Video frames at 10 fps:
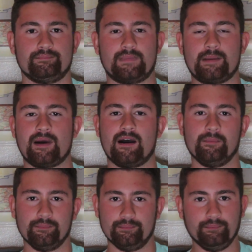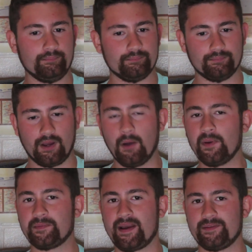my mom
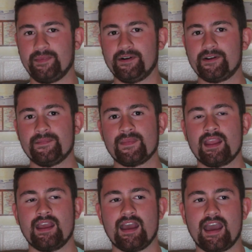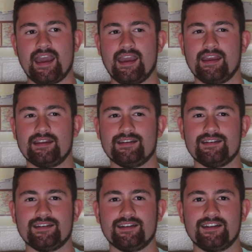always buys milk.
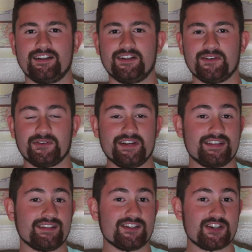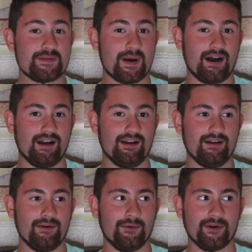And recently she bought
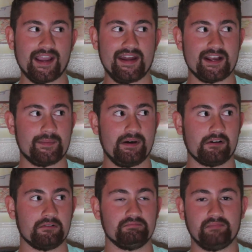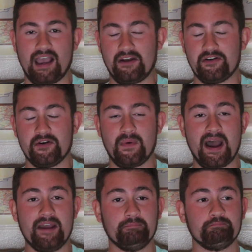organic milk. I don't know
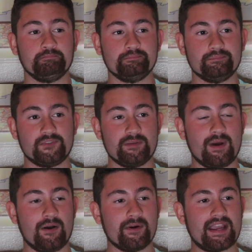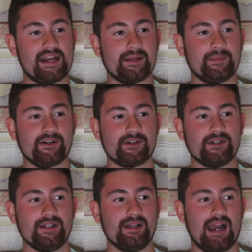why. She bought organic milk.
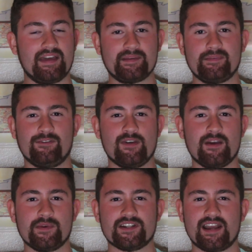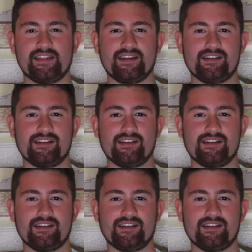I think before that we just had